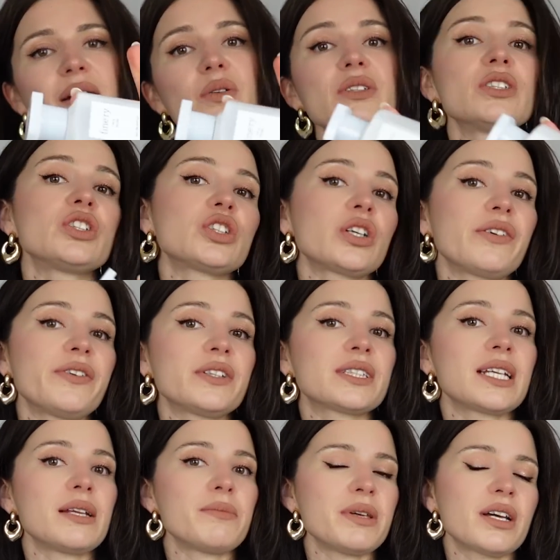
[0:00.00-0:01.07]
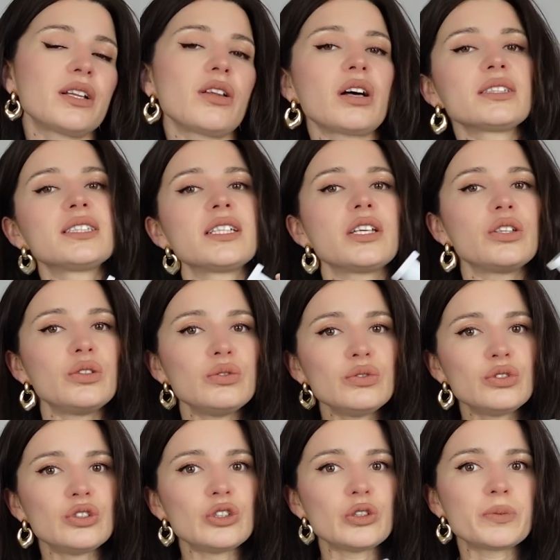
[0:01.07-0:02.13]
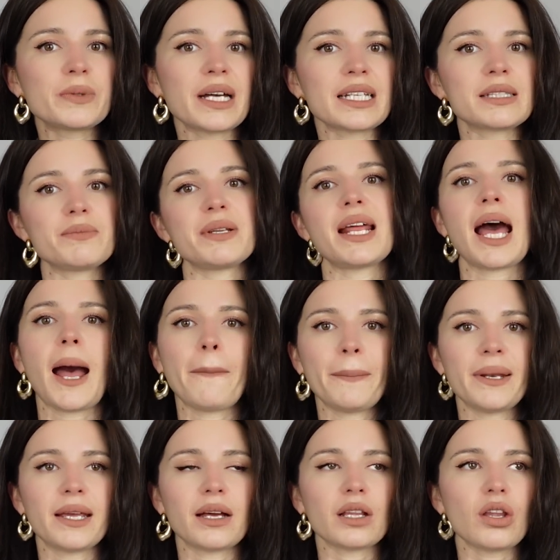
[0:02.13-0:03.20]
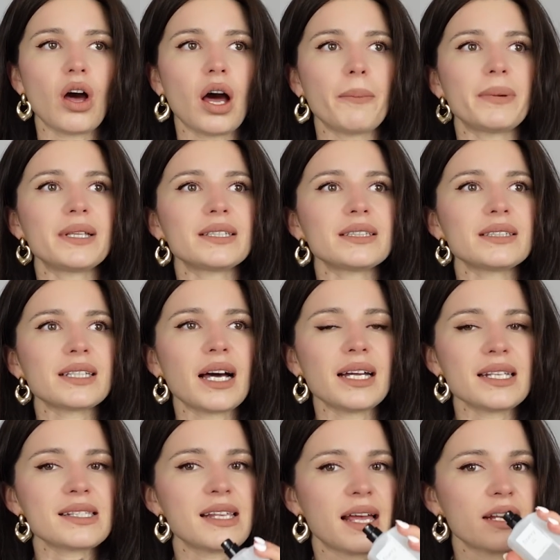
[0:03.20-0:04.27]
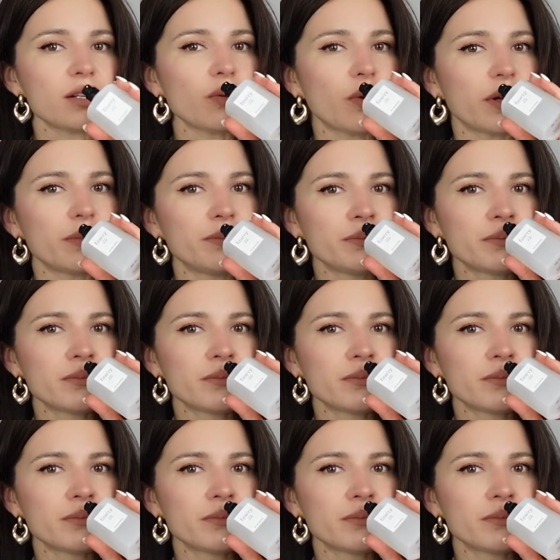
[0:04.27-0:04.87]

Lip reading: I wasn't sure if it's going to be a Glossier You dupe. That's been happening a lot, but this is kind of sandalwood.